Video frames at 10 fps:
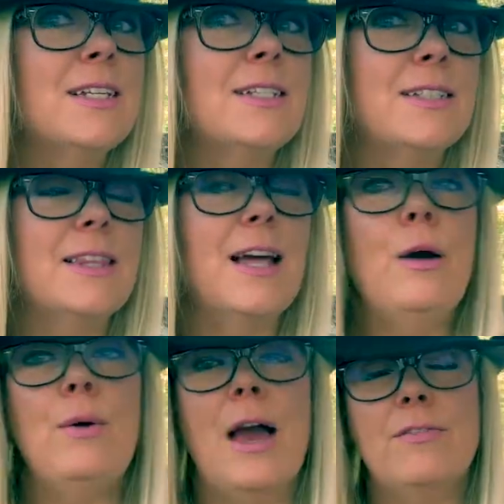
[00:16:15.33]
Things like
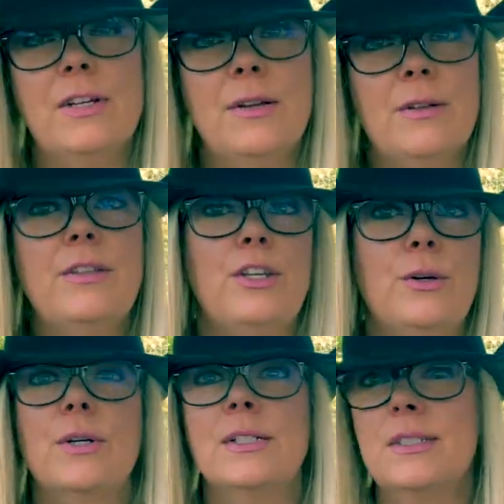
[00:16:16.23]
that. We have to,
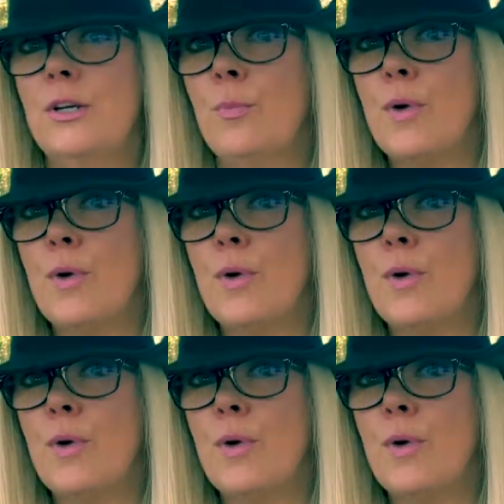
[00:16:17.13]
consider